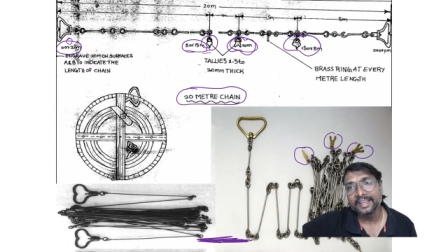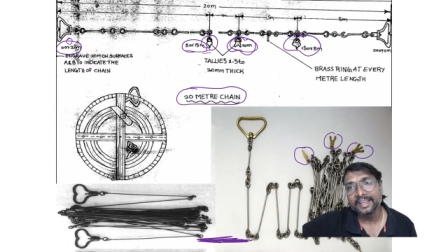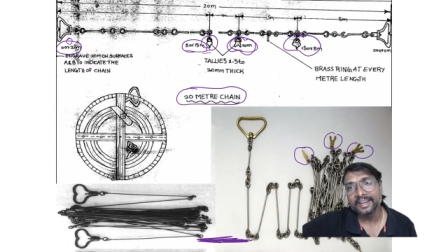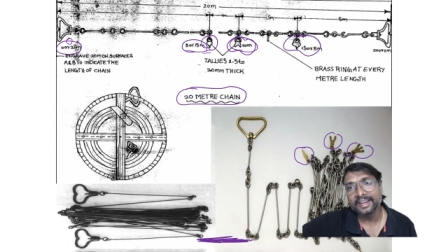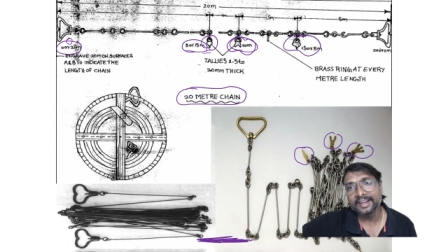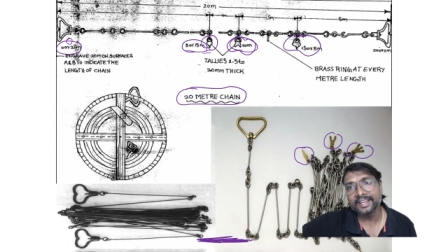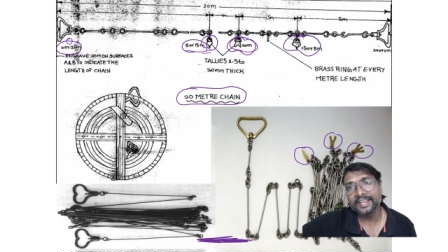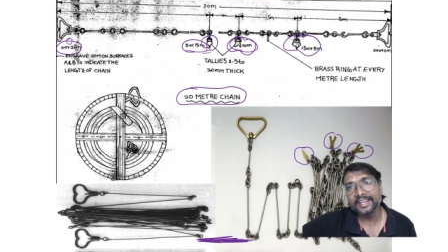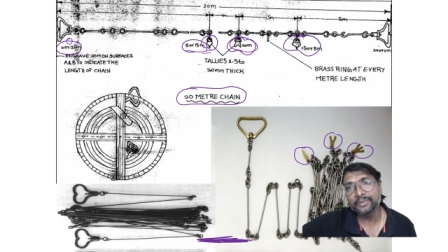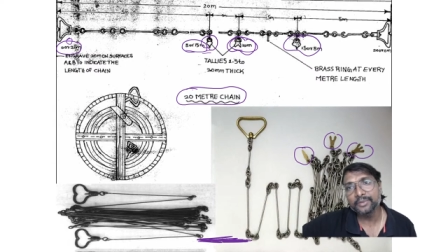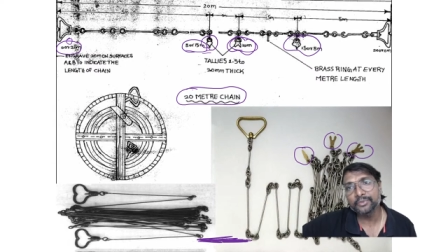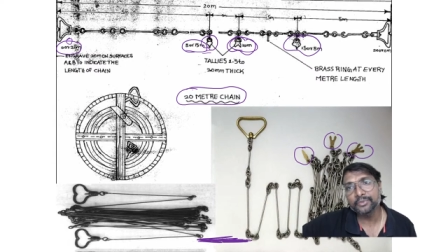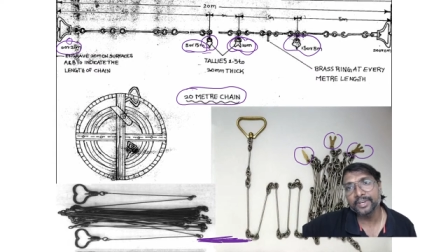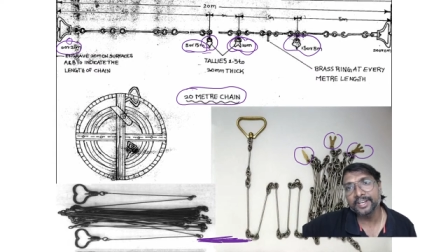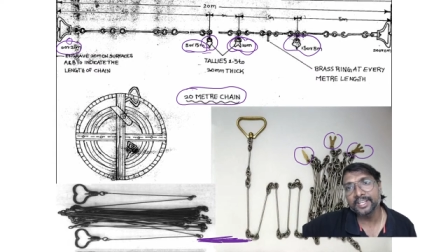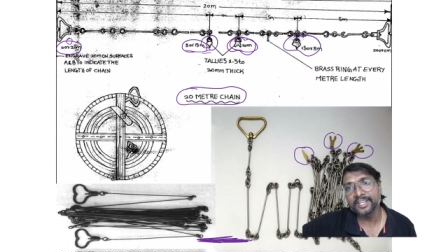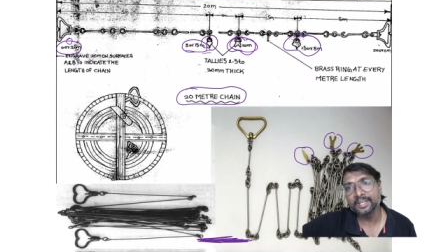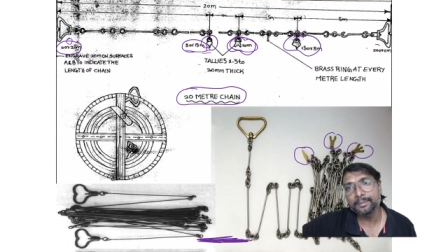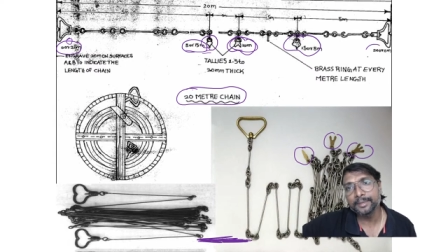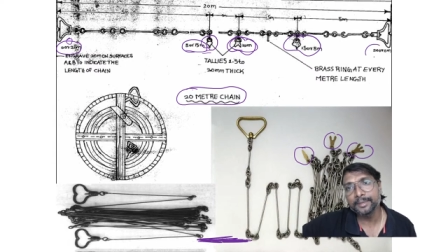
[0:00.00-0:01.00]
and again
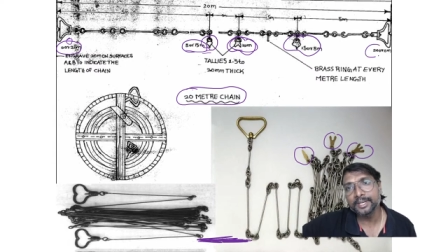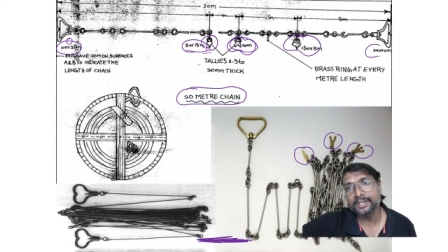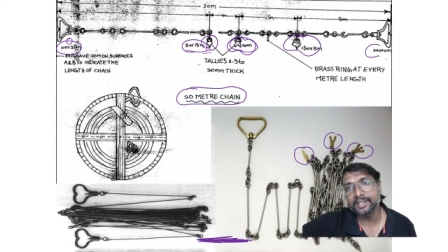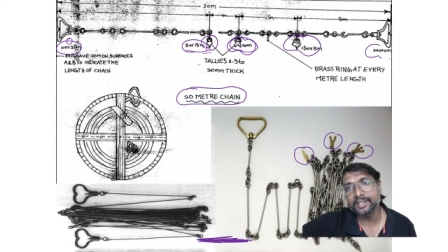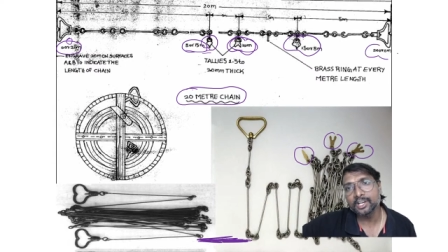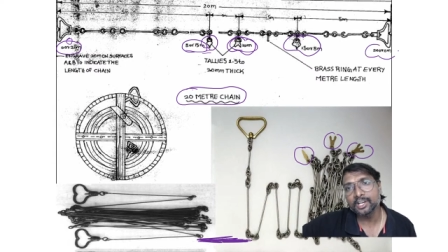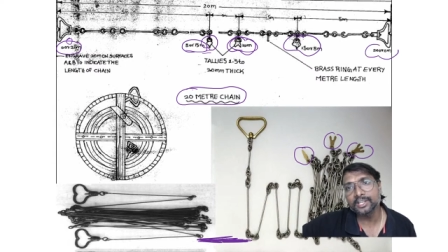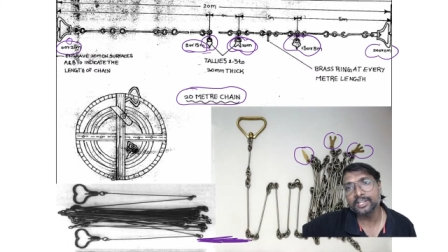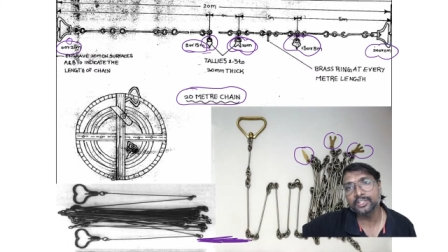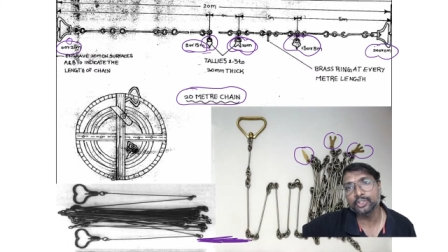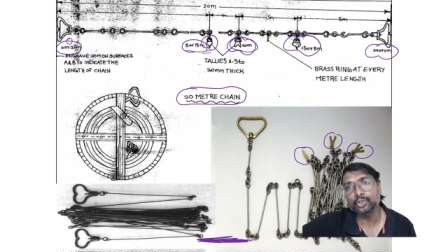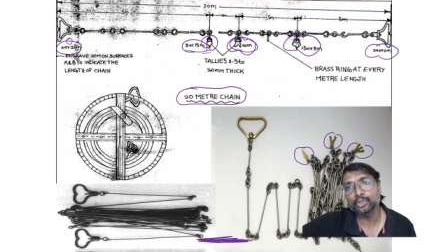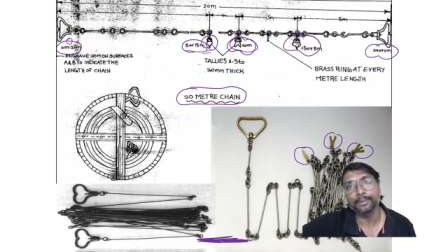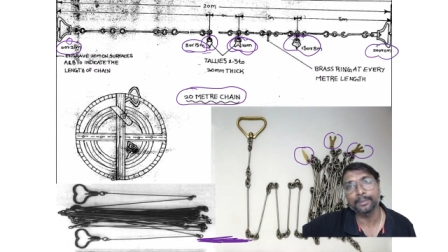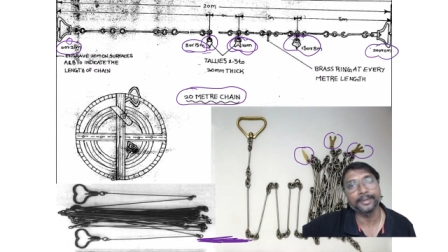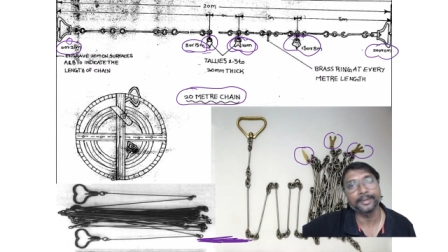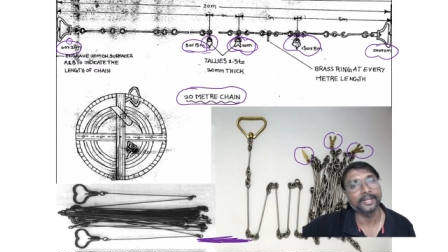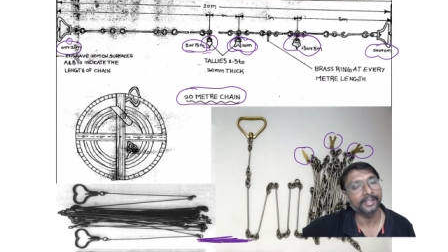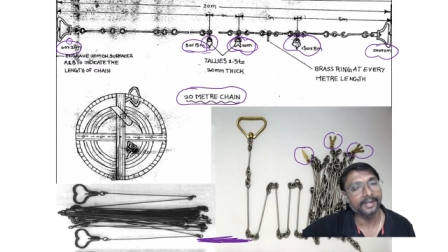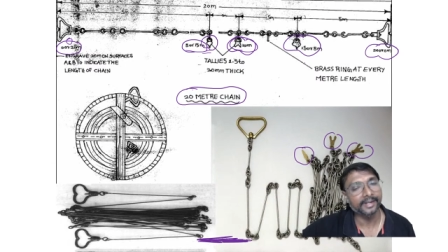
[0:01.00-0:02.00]
20 meter or 0
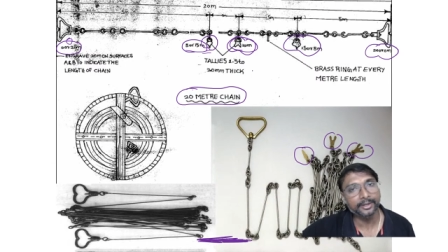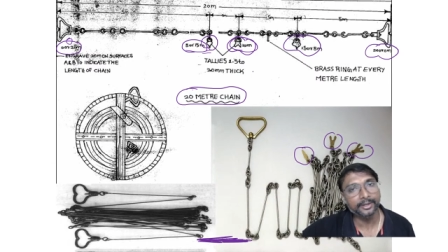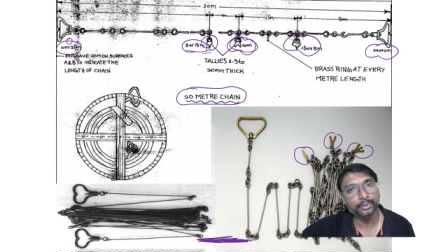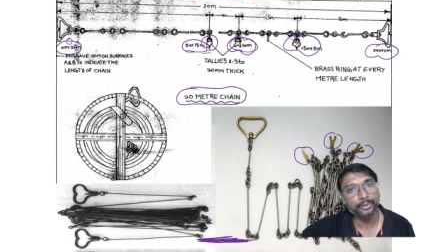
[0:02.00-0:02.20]
meter, right?